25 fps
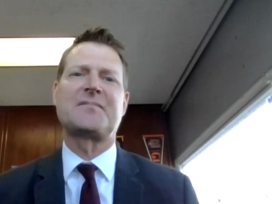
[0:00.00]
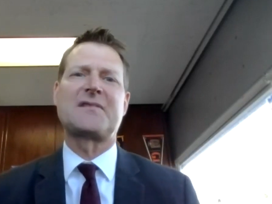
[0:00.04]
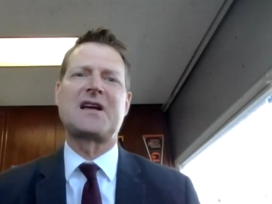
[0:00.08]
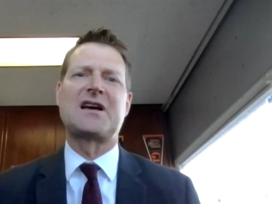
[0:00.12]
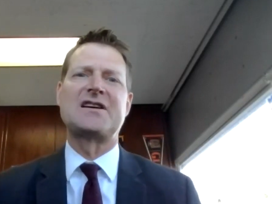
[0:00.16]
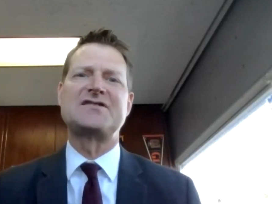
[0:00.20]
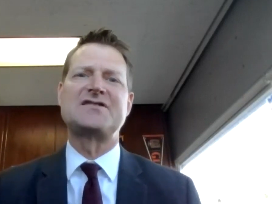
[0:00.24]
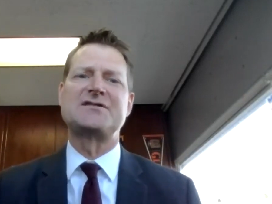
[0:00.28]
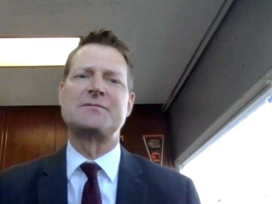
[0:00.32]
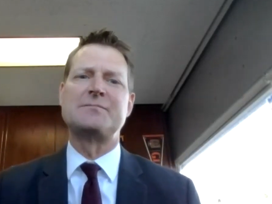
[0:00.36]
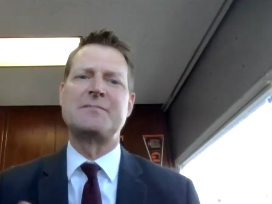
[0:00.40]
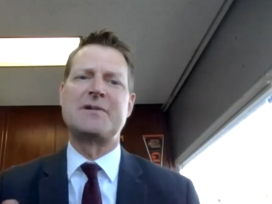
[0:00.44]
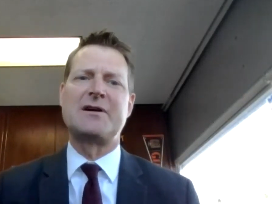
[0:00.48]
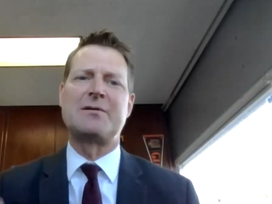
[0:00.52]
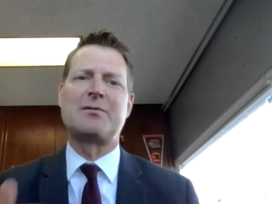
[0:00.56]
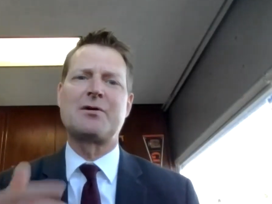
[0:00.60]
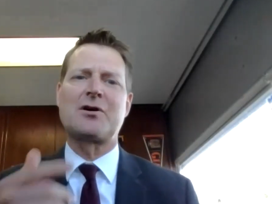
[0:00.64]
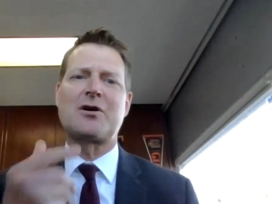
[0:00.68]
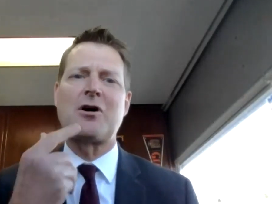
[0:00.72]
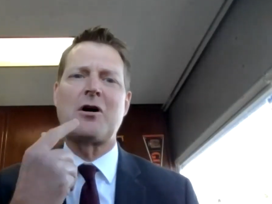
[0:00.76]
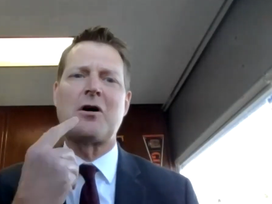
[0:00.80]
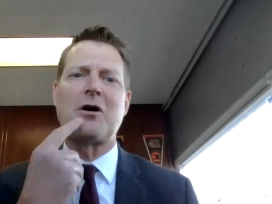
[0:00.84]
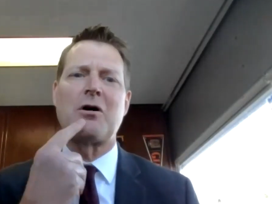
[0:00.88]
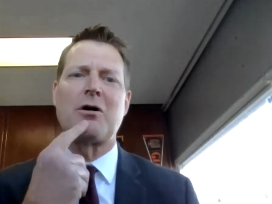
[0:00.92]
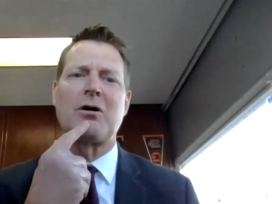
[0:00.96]
as you may
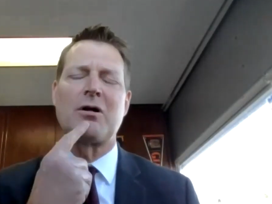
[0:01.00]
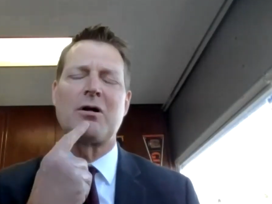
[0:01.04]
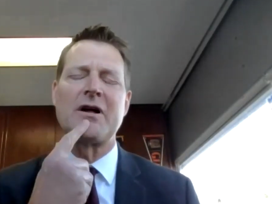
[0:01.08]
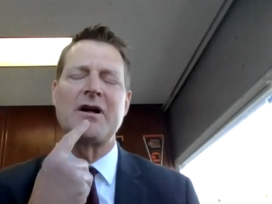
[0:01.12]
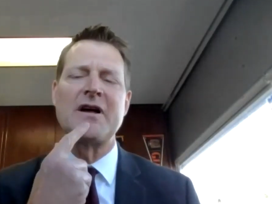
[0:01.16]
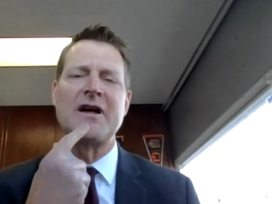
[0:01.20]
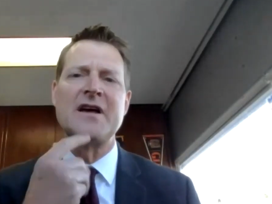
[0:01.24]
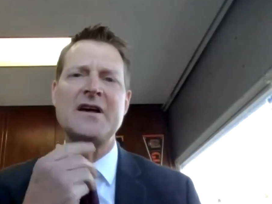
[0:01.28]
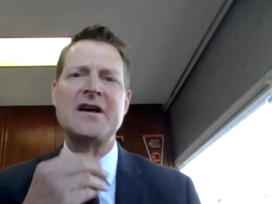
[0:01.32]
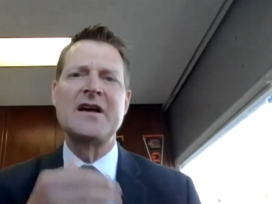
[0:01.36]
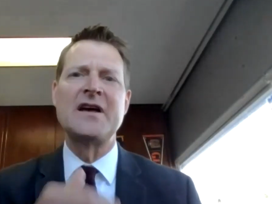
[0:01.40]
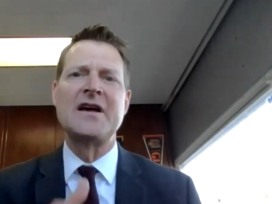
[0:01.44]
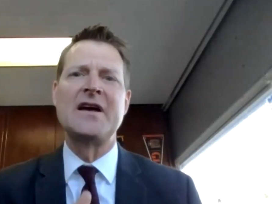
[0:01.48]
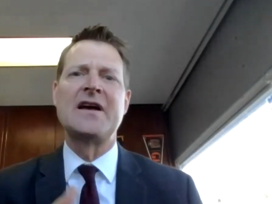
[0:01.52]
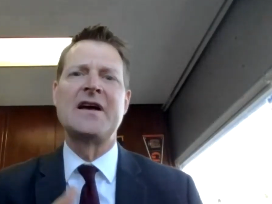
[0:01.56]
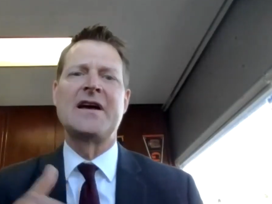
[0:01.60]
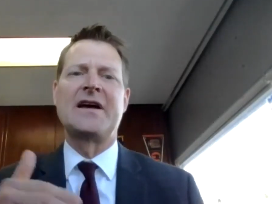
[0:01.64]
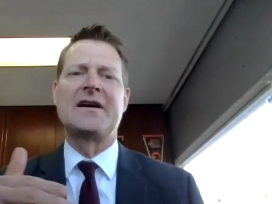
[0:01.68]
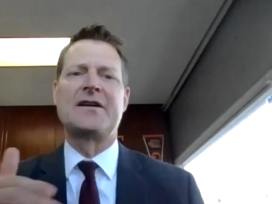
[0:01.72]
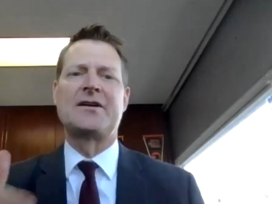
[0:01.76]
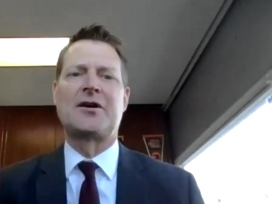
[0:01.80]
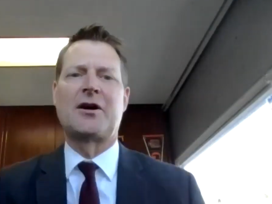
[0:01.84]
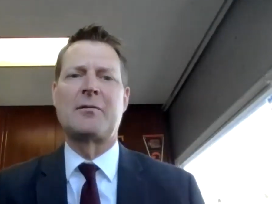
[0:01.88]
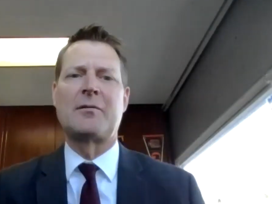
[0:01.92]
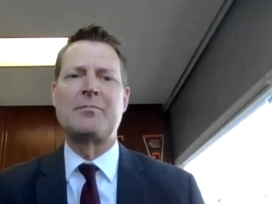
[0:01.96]
recall,
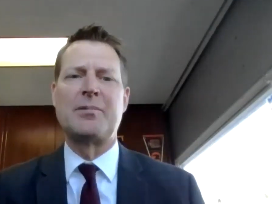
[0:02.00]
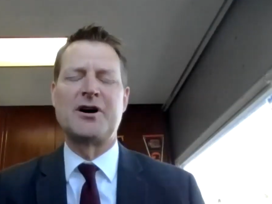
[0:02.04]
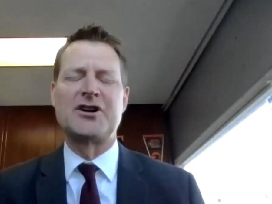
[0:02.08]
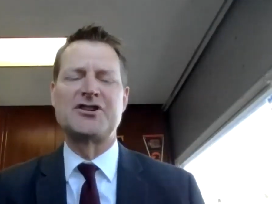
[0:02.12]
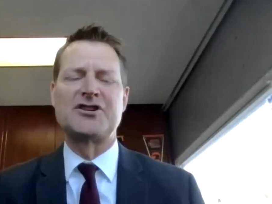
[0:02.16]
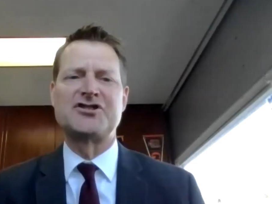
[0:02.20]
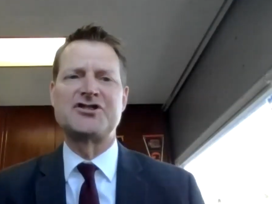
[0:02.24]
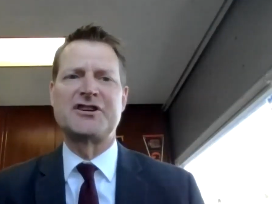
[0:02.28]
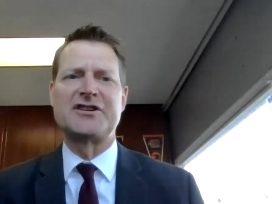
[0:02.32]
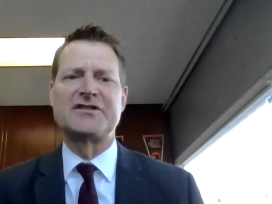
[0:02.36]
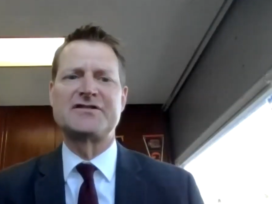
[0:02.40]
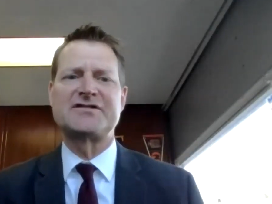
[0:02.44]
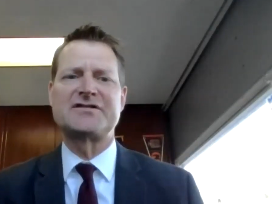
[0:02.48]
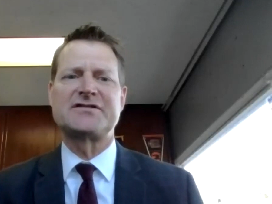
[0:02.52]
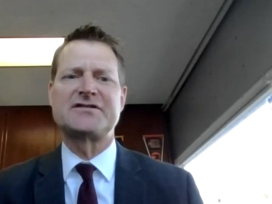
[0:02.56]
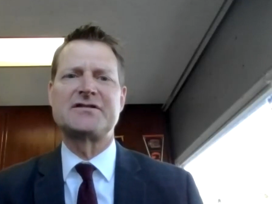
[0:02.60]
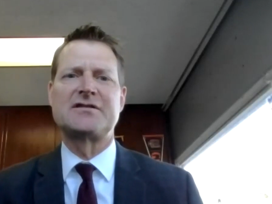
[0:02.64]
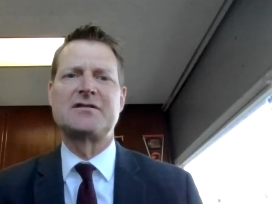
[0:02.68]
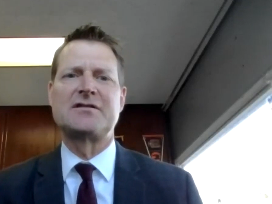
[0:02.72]
in our budget,